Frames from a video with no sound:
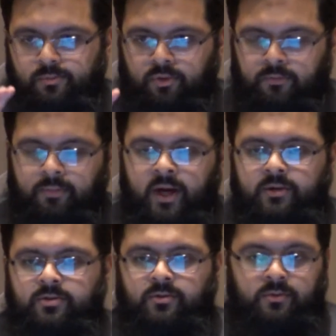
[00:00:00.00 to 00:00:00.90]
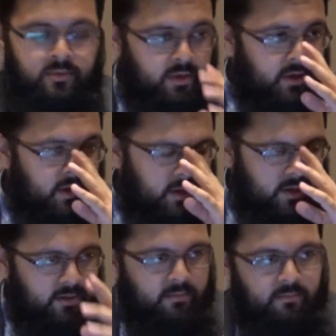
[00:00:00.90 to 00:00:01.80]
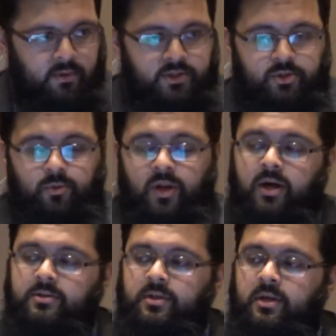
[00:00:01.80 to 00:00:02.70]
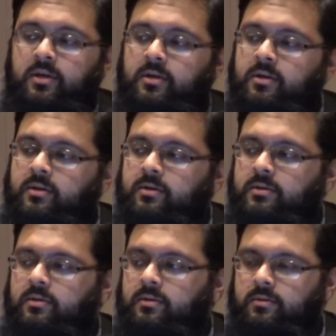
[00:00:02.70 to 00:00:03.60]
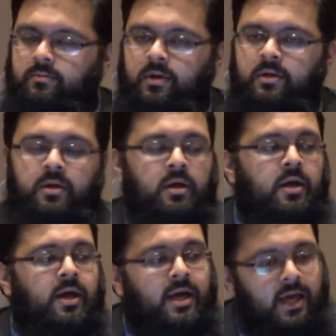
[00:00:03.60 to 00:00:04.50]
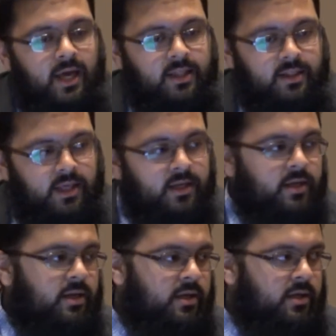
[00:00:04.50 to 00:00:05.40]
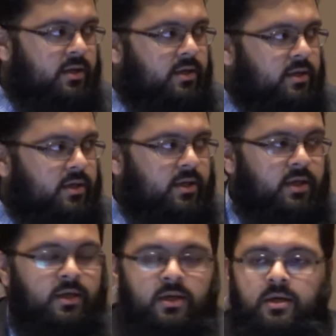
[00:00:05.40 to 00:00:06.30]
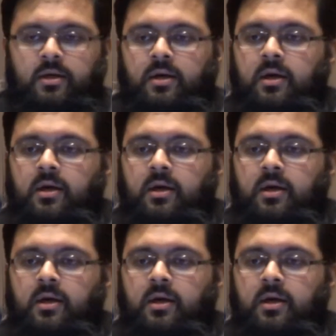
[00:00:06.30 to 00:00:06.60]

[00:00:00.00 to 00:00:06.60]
He was brought back to Masjid al-Aqsa, right? And then he